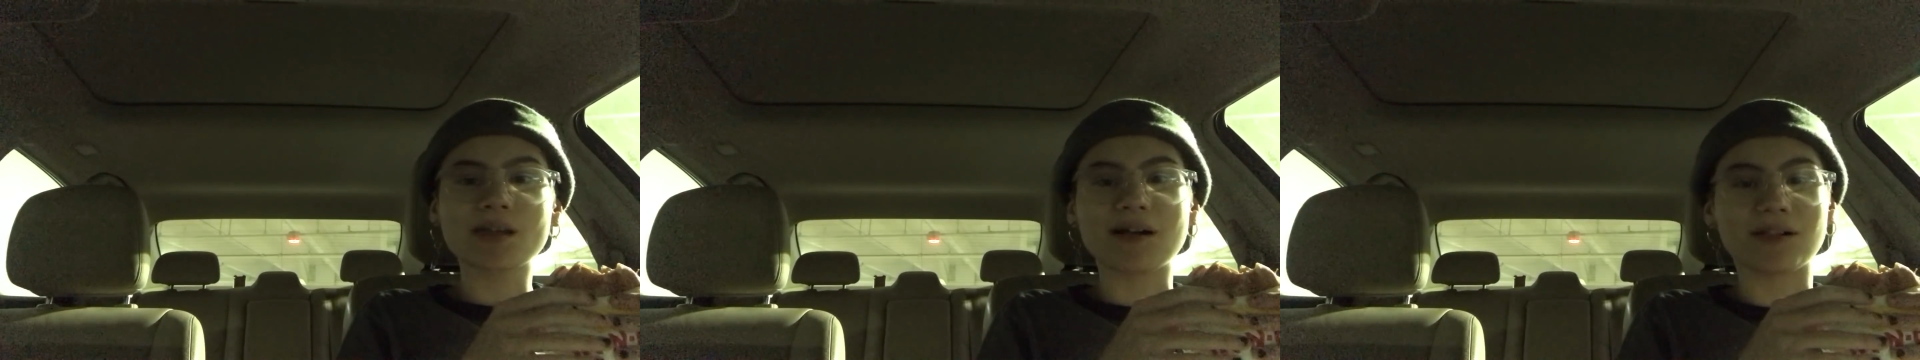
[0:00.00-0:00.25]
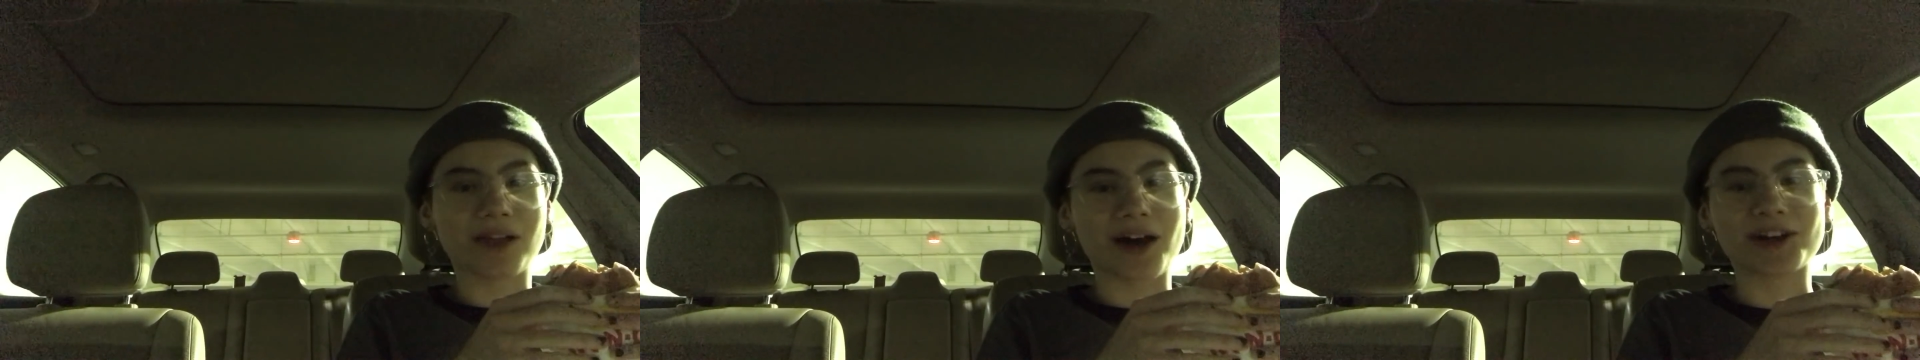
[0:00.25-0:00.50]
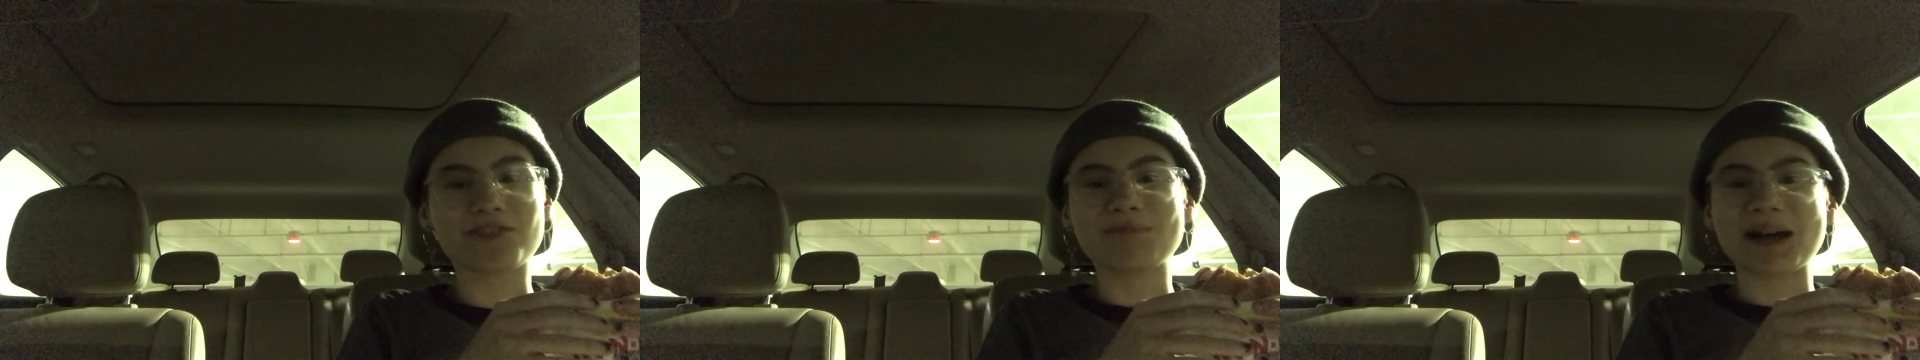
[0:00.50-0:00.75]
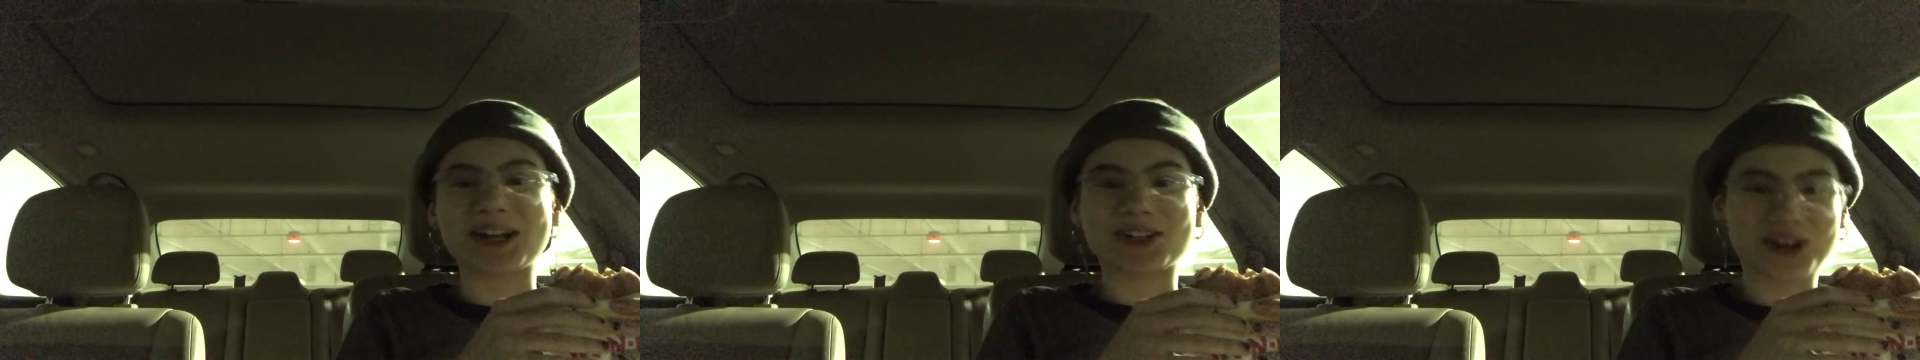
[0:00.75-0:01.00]
a lot of
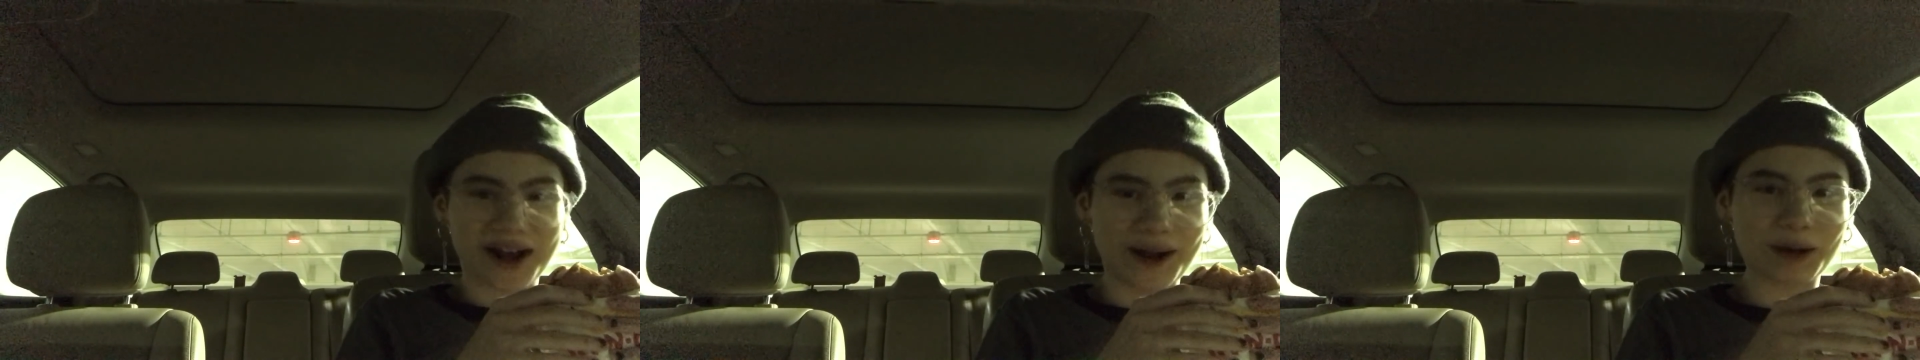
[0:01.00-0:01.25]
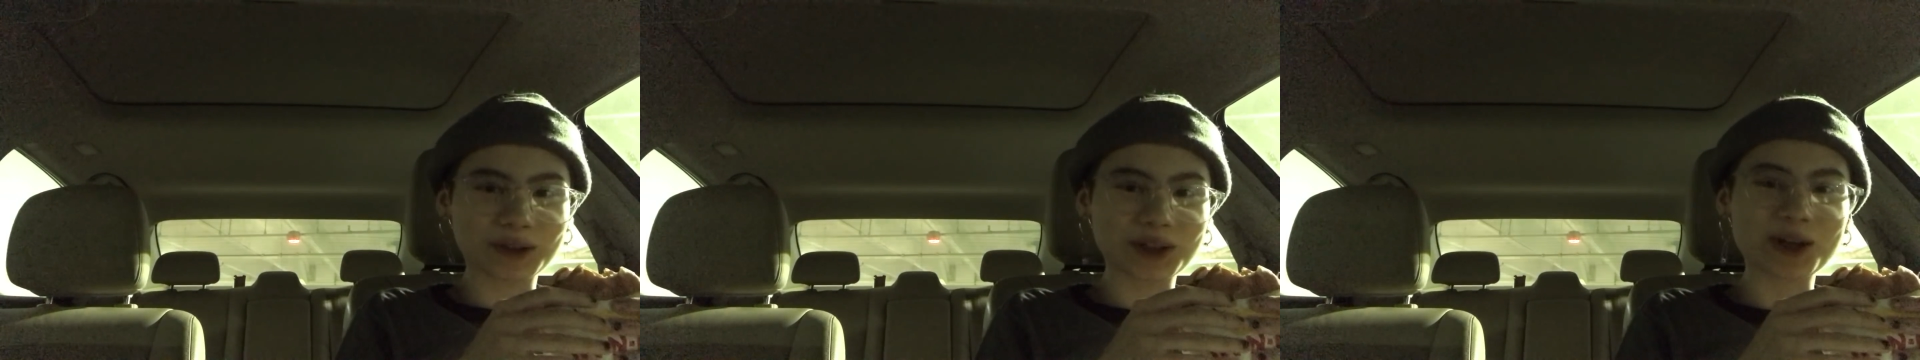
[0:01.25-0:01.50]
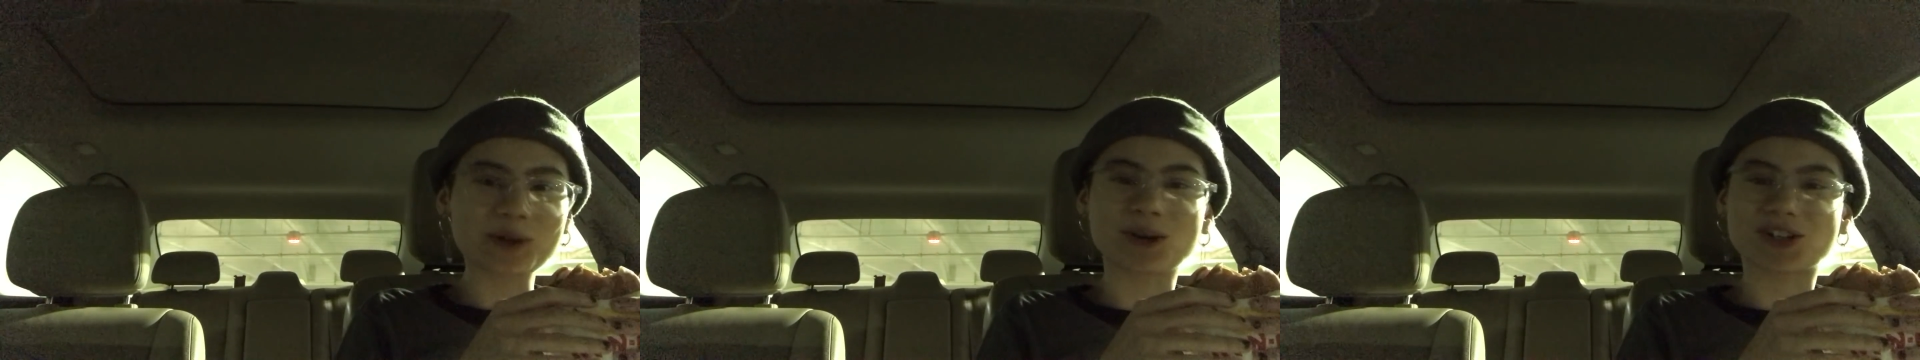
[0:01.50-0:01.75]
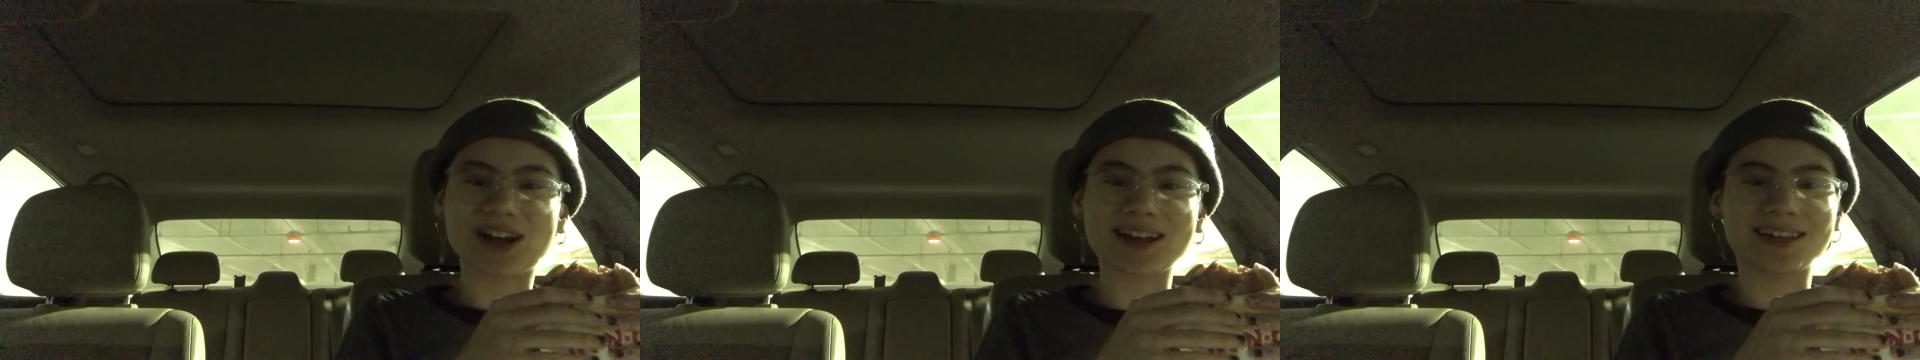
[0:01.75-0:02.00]
my childhood,
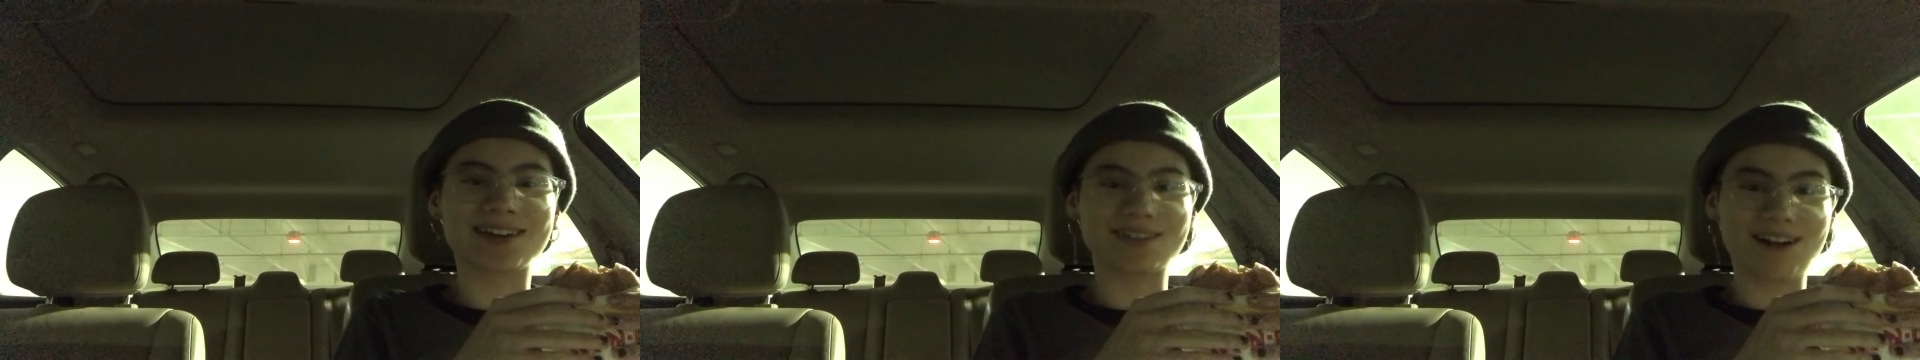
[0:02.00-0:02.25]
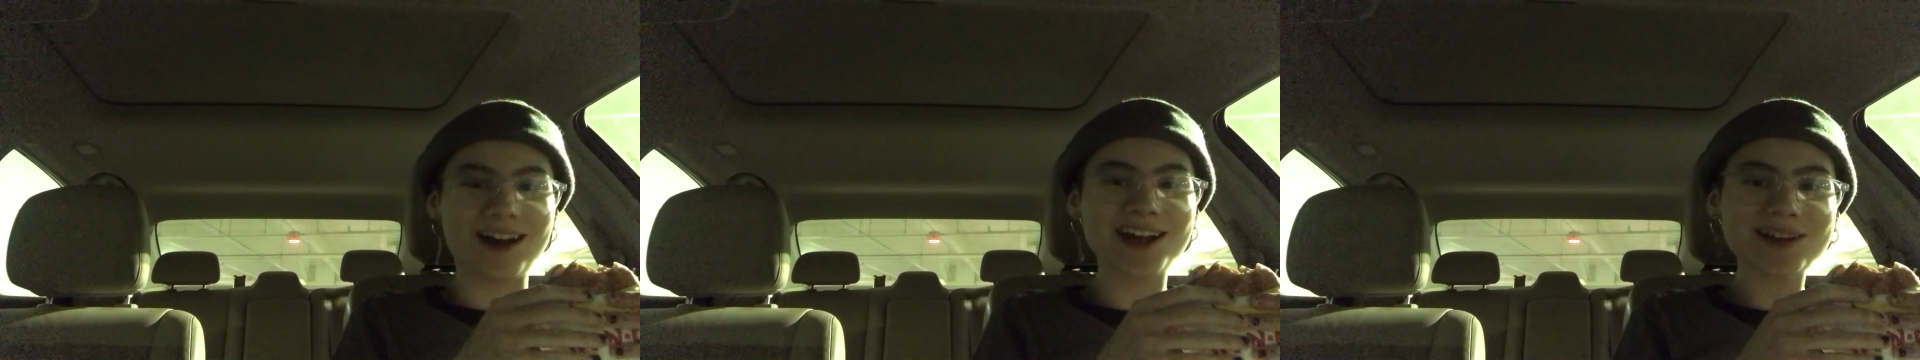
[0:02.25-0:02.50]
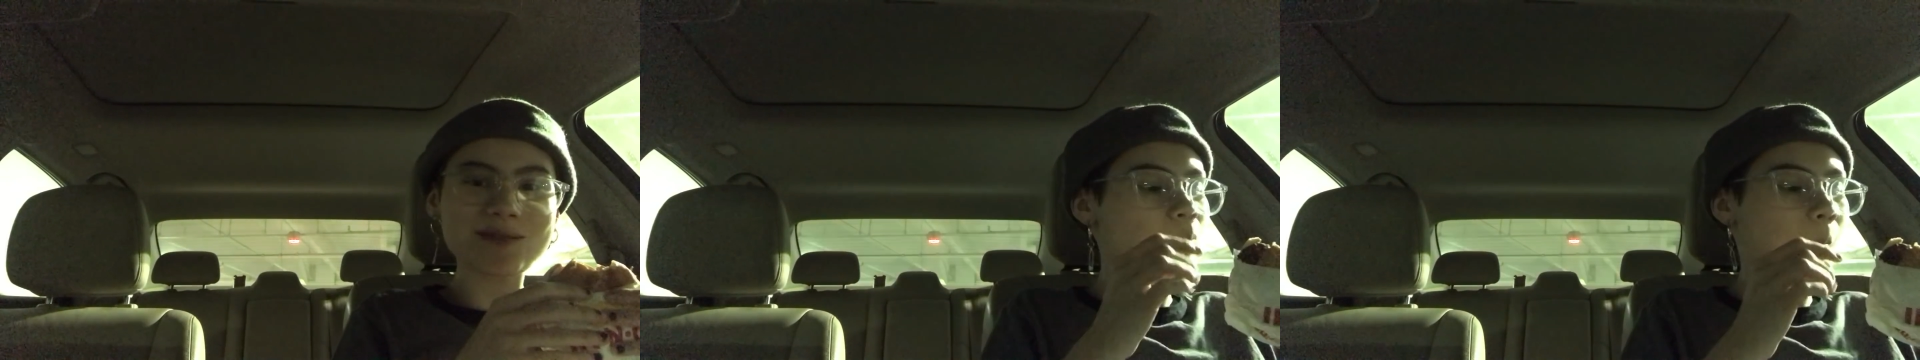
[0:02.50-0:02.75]
which I cannot.